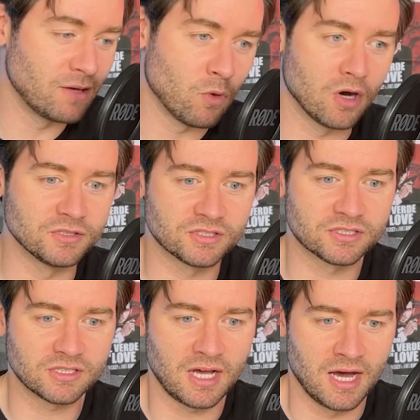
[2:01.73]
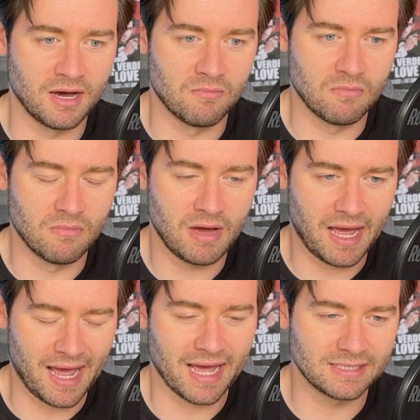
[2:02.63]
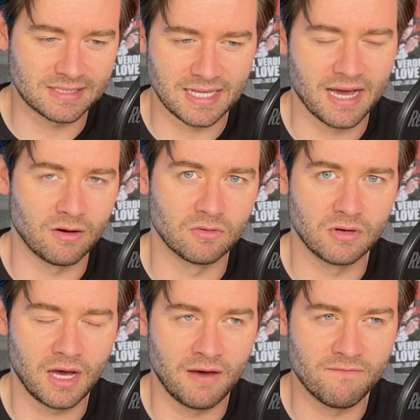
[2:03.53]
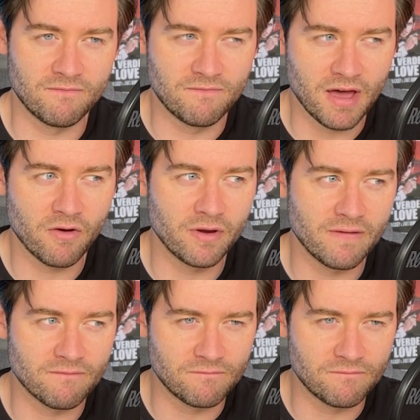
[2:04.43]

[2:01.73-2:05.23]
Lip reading: was hands down a very,